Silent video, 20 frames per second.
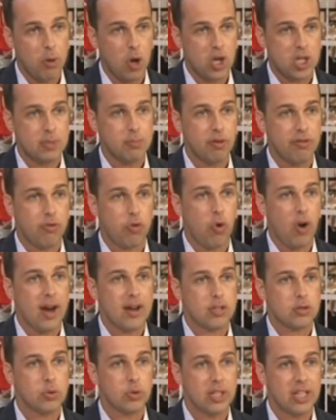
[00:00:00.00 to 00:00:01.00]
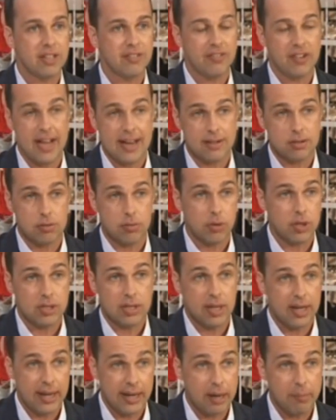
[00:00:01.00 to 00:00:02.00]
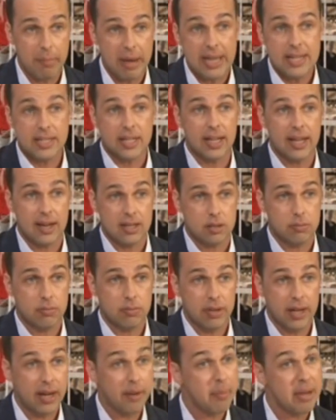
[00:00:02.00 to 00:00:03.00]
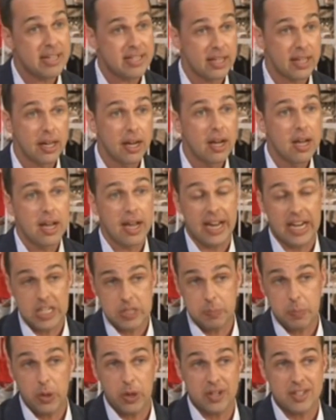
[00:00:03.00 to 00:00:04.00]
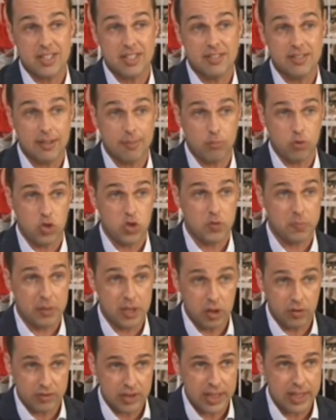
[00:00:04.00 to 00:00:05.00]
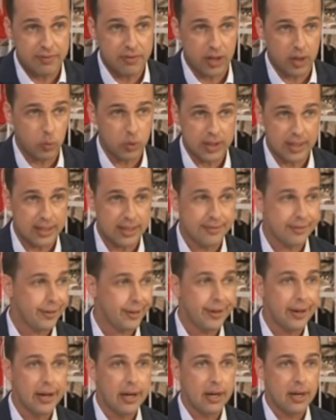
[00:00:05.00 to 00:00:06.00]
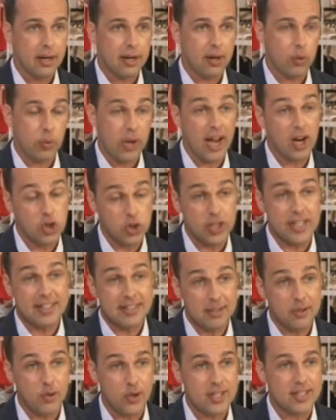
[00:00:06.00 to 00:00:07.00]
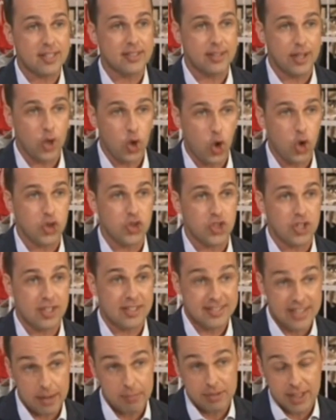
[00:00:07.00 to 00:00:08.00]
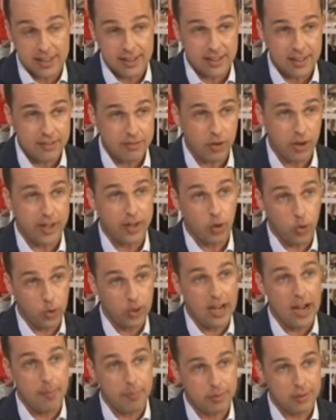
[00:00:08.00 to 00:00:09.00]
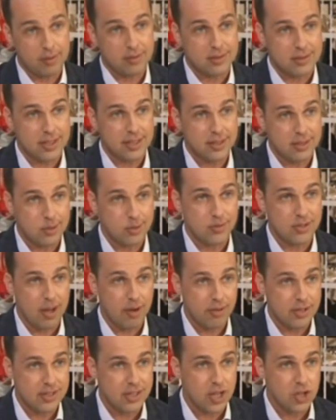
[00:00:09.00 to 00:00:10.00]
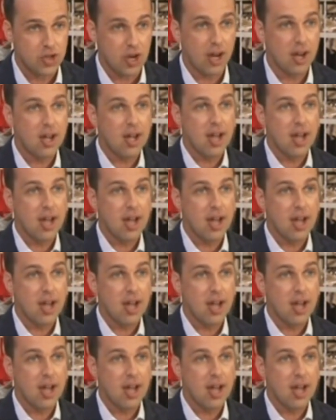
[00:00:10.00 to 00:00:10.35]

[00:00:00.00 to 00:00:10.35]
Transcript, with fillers: possible for us to give customers an amazing custom, an amazing experience in terms of speed of delivery. We deliver, uh, we actually recently launched same-day delivery in all capital cities of Southeast Asia,